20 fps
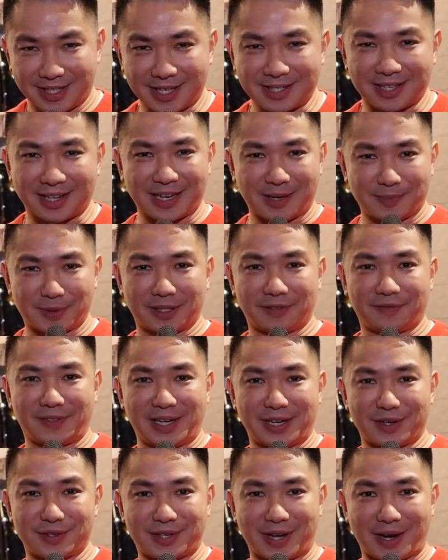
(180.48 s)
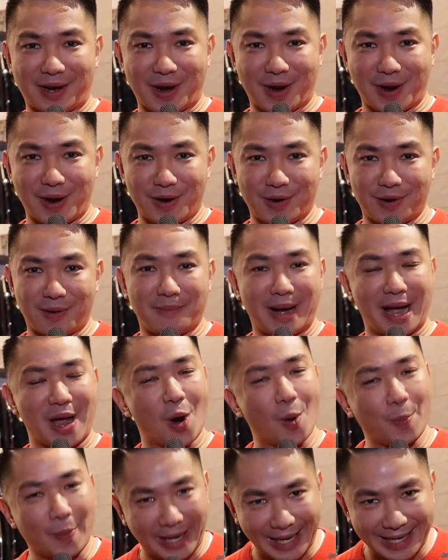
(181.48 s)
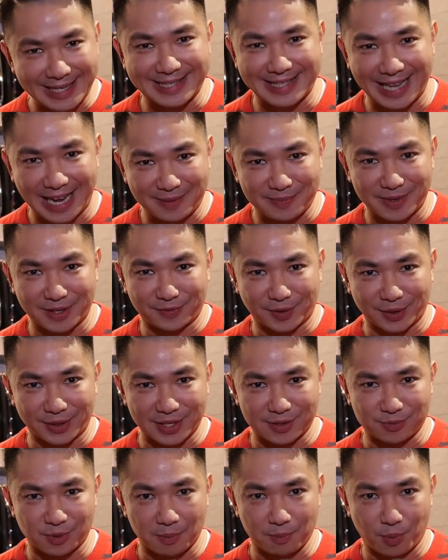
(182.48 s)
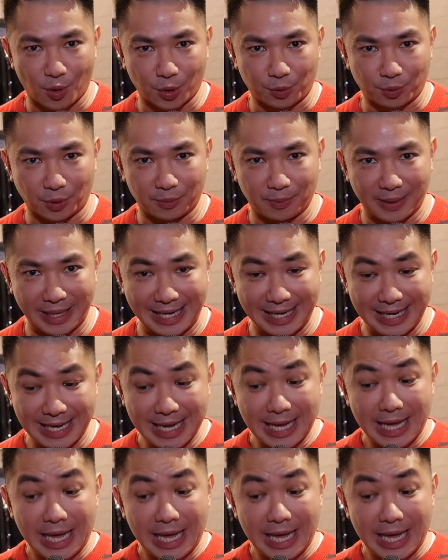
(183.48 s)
Just a couple of years ago, my opening statement for this report would be,